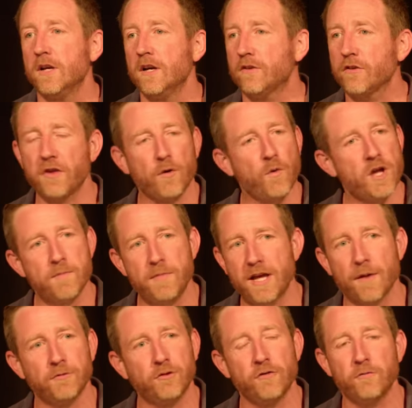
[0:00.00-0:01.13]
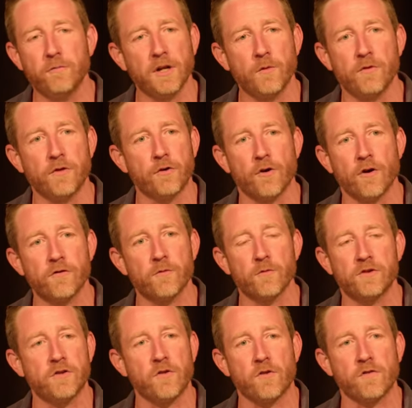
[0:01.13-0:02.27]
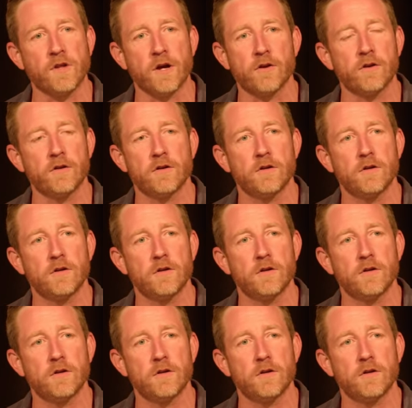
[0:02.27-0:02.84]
just like we can become too familiar with the cross and what Jesus has done on it.